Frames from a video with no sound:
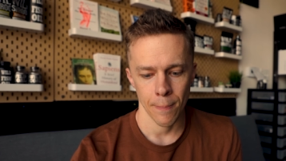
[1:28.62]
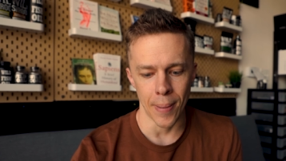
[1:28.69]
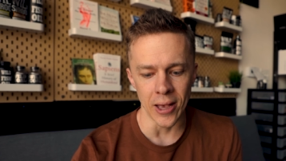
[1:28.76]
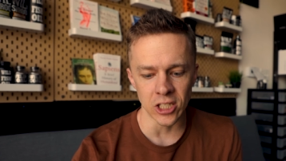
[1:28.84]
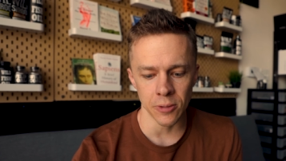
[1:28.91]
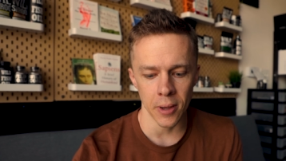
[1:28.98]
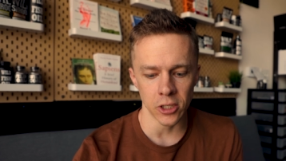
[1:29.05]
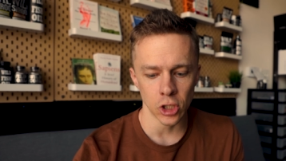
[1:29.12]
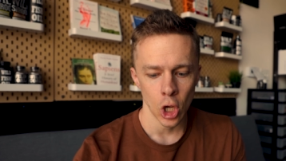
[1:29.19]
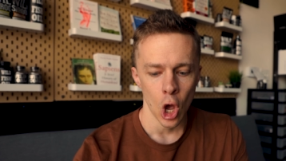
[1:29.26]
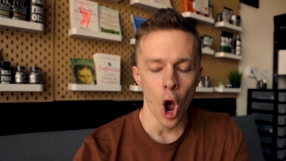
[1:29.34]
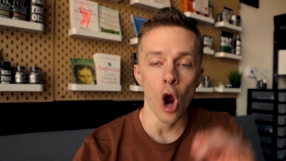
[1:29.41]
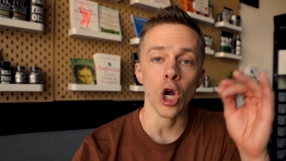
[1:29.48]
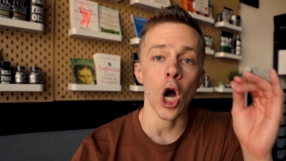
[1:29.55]
pessimists
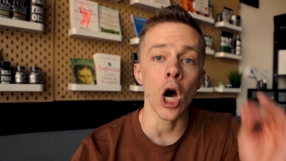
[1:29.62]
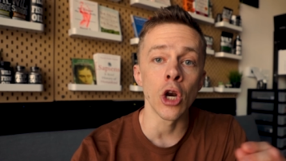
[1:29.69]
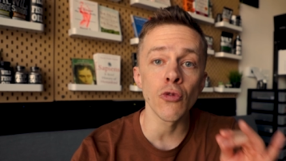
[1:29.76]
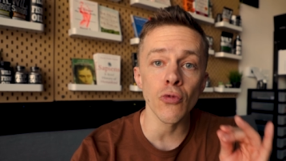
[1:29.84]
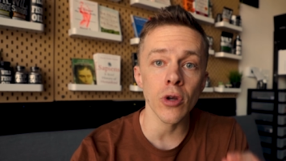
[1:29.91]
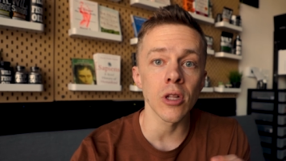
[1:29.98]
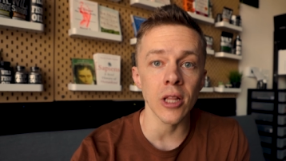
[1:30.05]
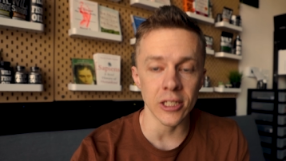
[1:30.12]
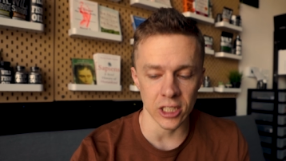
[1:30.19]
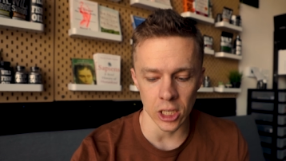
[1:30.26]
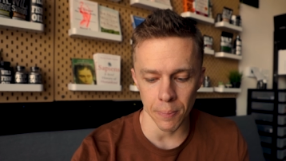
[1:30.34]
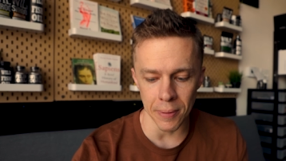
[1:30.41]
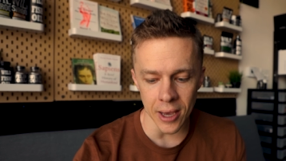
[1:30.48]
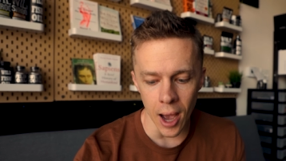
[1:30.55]
are
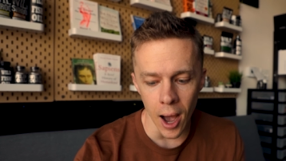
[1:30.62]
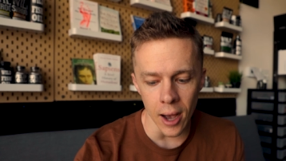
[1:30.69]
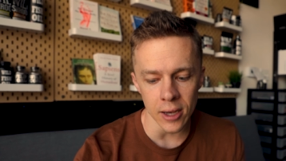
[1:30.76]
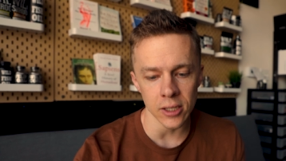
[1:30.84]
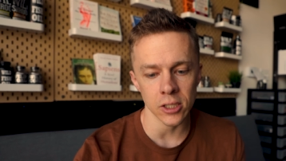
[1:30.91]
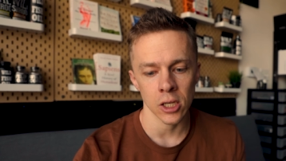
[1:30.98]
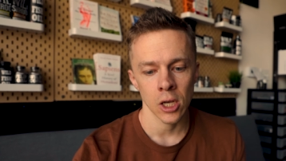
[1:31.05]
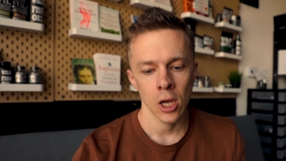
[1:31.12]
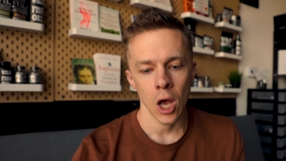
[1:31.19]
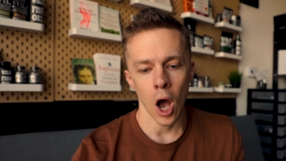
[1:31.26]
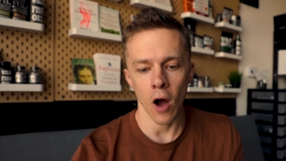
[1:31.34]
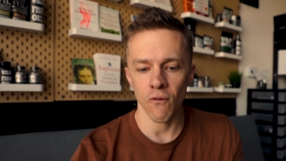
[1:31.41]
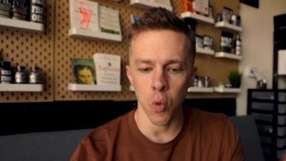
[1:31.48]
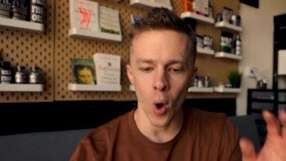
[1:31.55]
unrealistic because
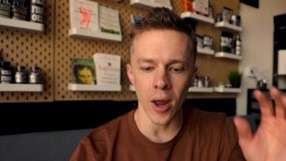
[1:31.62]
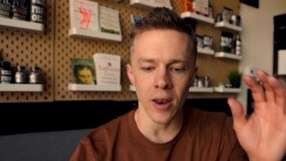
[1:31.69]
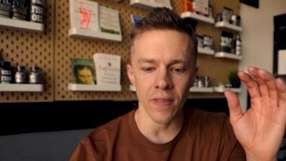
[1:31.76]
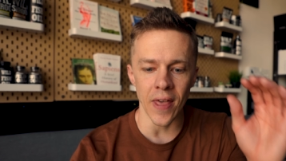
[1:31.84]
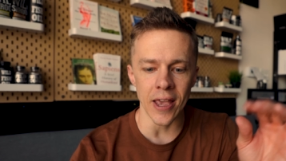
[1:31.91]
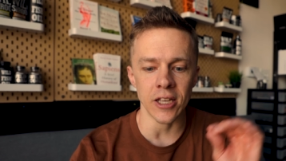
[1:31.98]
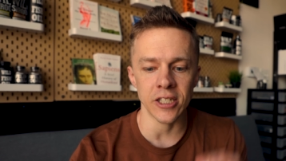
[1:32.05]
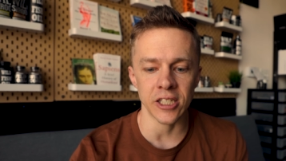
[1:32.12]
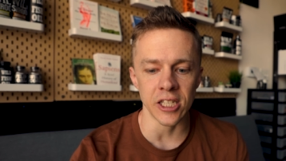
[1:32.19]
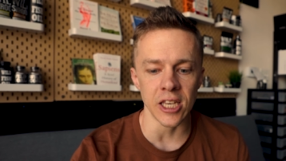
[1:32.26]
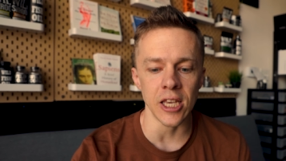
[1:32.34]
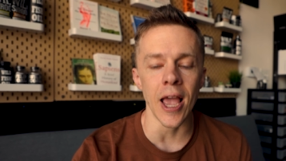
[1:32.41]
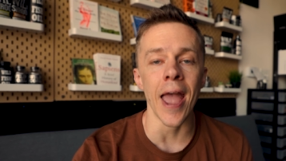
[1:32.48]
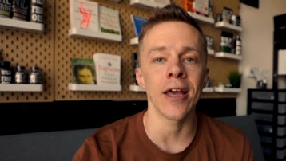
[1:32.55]
of what they
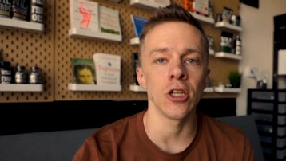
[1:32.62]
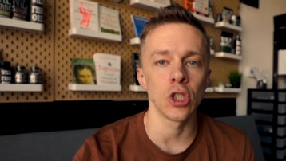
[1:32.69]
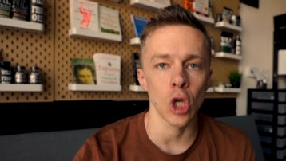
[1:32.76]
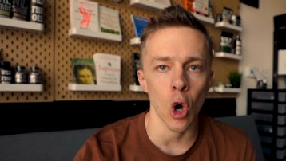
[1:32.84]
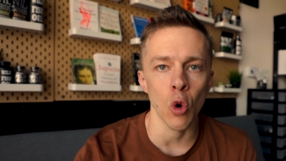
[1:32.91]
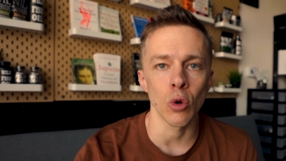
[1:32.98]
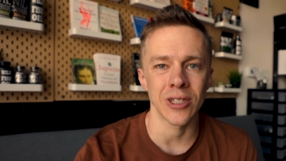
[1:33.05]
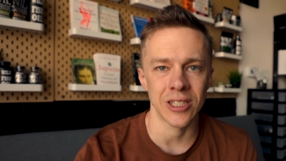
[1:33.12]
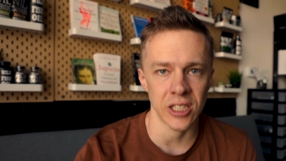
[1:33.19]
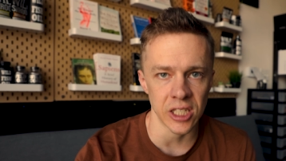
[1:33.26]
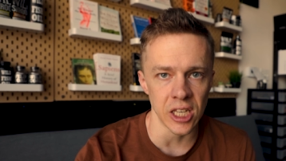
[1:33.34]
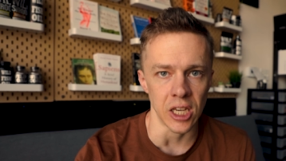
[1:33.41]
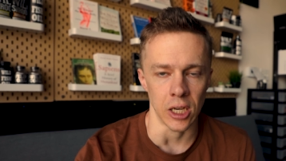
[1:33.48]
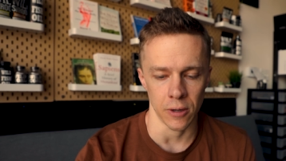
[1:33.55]
see and don't
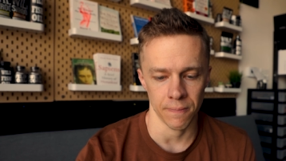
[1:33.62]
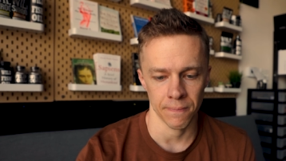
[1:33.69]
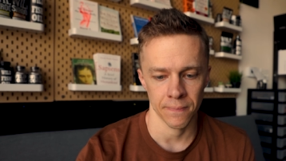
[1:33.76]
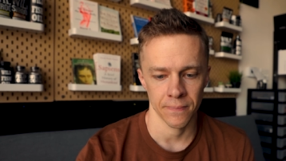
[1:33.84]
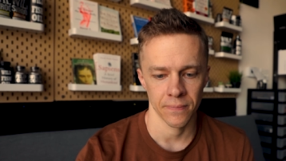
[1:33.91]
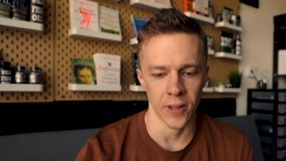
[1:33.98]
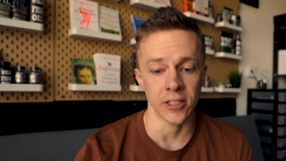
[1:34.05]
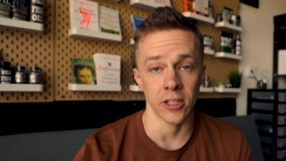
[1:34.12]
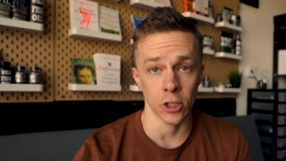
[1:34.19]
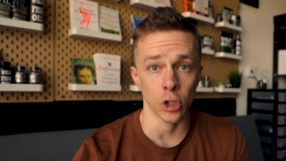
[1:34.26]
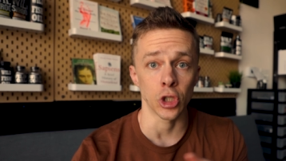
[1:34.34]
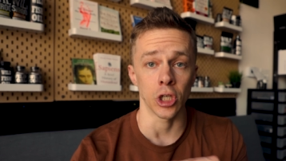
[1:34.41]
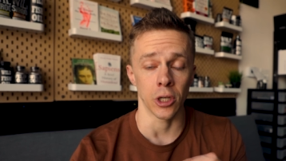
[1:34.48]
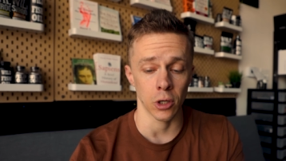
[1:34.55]
see. That's
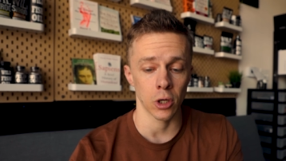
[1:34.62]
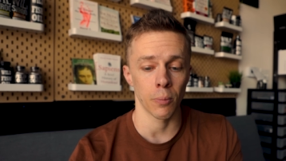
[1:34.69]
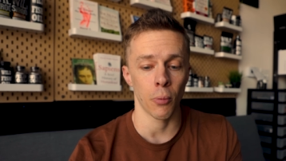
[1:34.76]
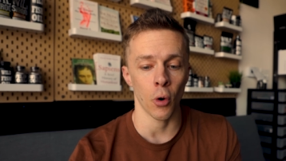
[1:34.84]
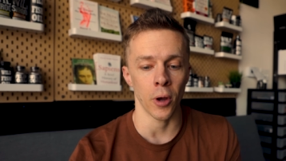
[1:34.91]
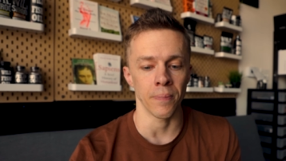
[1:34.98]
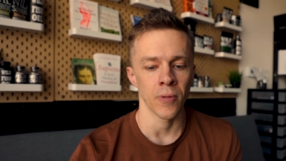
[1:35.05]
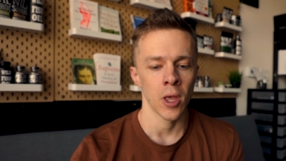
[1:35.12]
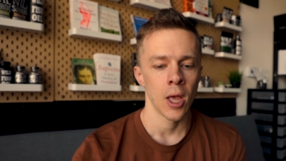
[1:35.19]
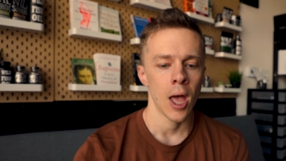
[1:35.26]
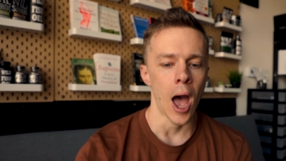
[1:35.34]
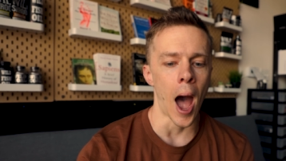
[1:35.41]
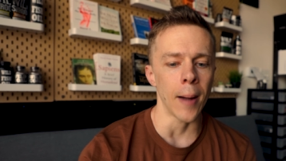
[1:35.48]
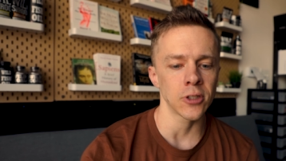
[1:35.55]
interesting. Good point.
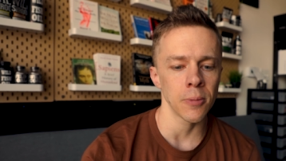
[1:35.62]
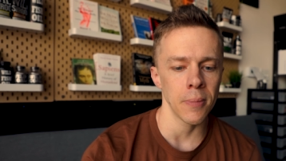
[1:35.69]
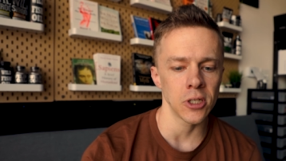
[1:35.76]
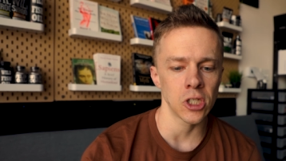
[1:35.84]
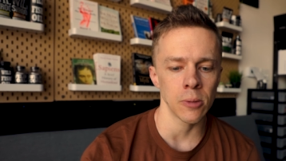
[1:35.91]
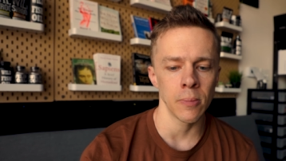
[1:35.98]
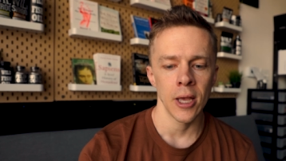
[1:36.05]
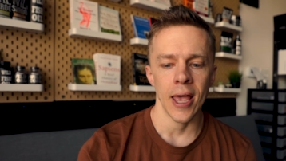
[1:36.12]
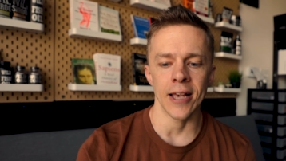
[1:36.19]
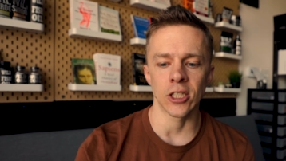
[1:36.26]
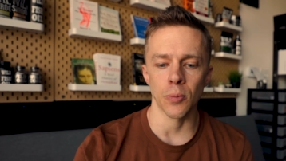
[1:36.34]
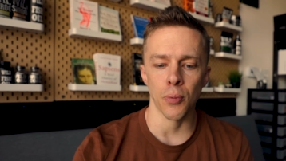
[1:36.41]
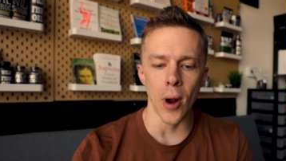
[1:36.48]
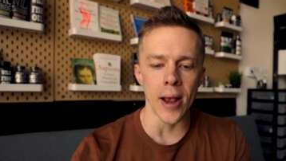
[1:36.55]
Optimism
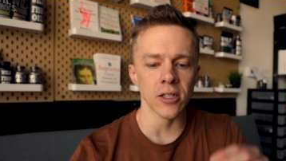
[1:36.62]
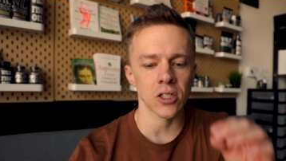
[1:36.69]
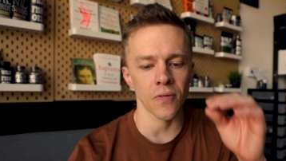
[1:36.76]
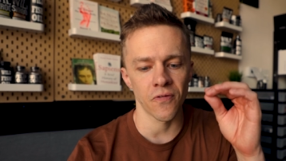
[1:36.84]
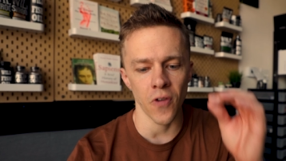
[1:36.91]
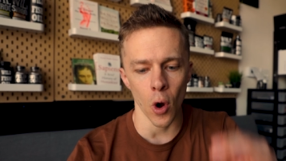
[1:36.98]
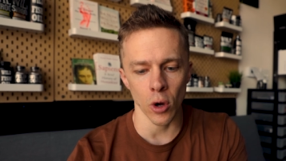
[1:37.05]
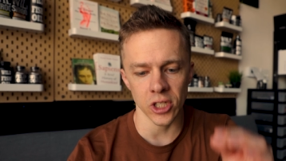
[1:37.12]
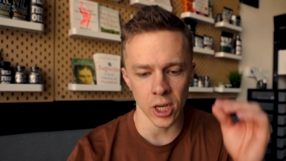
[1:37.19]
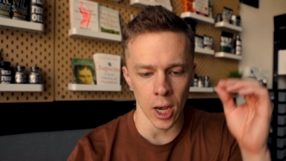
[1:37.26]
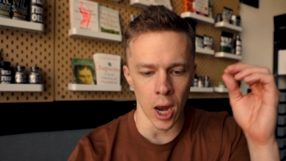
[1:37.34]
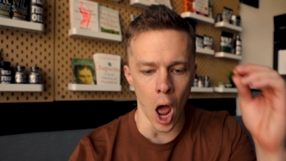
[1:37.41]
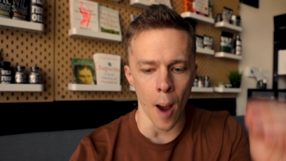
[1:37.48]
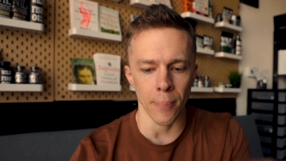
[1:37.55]
is a practice of
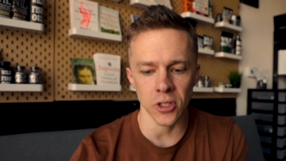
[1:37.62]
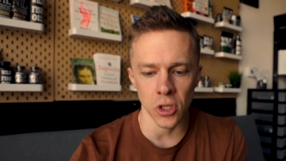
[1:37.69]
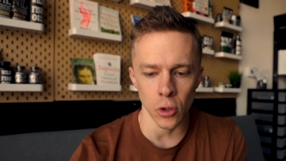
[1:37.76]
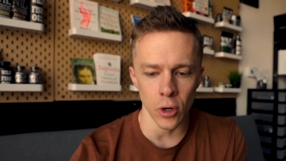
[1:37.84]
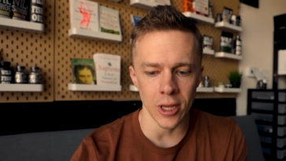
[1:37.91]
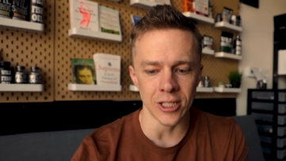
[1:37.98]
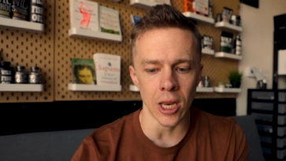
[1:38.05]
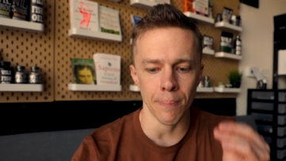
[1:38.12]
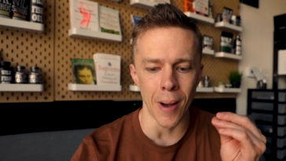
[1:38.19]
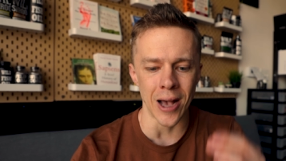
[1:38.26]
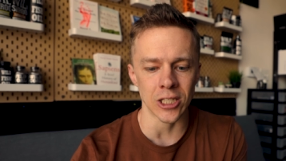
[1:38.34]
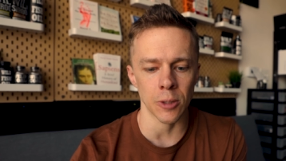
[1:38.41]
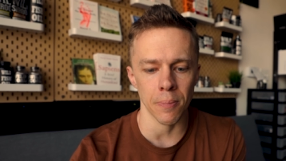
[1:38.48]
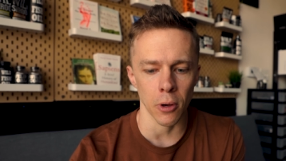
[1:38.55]
focusing on opportunities and
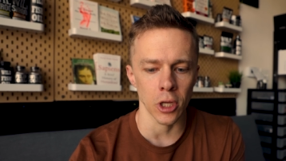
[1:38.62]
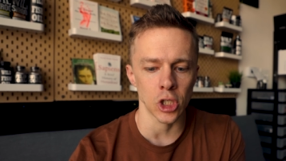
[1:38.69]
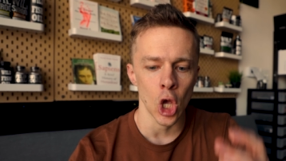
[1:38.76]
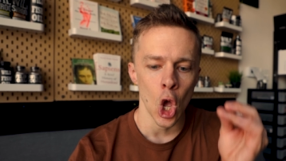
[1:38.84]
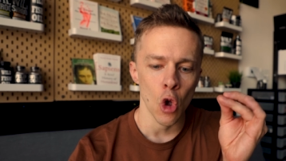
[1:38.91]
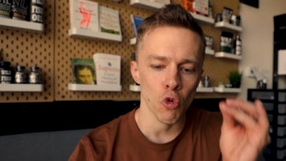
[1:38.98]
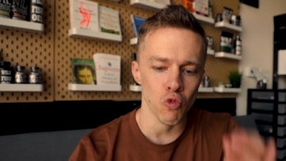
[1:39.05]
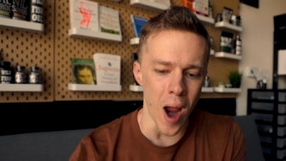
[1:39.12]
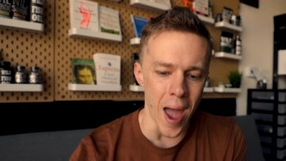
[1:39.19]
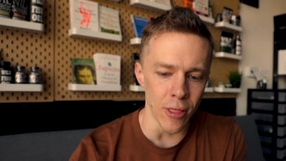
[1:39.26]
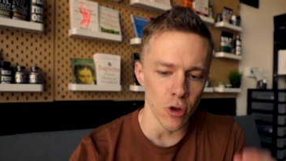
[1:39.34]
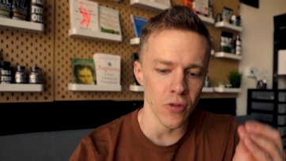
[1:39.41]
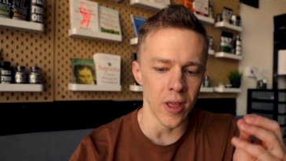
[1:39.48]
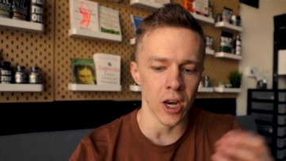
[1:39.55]
possibilities
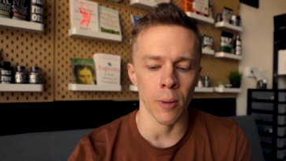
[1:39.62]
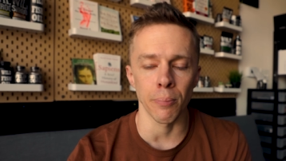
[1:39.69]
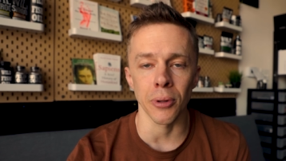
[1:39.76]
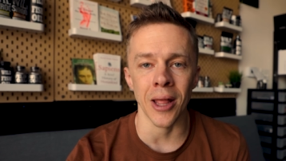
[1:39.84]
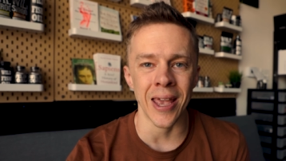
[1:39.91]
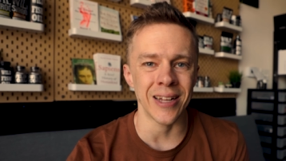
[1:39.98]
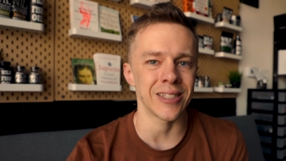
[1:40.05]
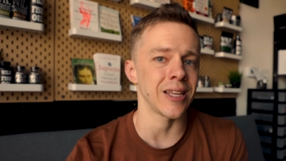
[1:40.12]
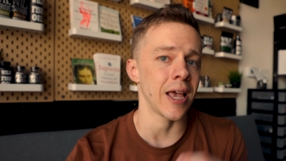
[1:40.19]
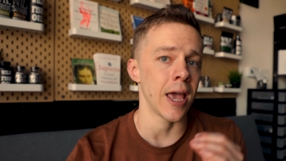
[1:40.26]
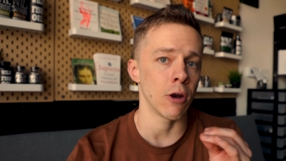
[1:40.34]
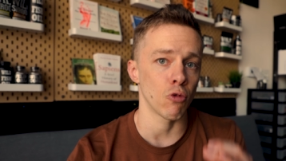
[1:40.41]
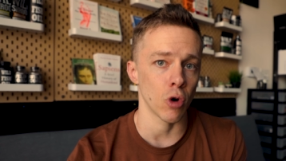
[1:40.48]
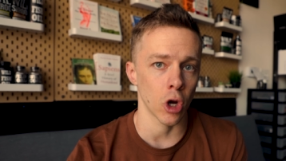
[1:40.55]
rather than complaints
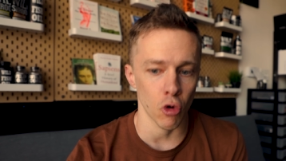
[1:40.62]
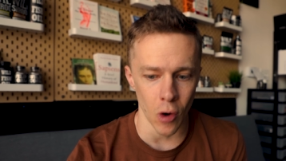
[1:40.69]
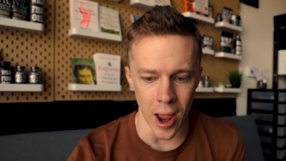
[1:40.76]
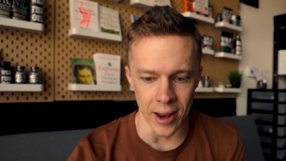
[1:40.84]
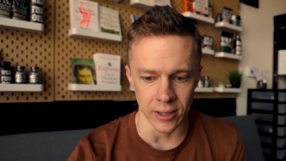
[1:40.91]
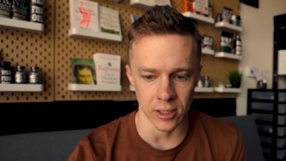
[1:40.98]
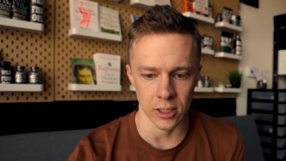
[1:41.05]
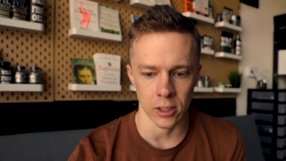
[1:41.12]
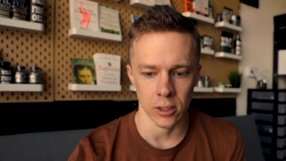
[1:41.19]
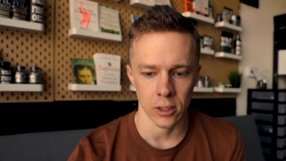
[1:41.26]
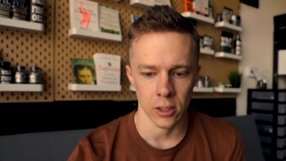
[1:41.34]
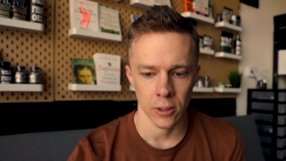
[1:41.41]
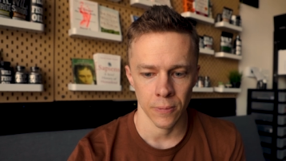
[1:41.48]
and regrets.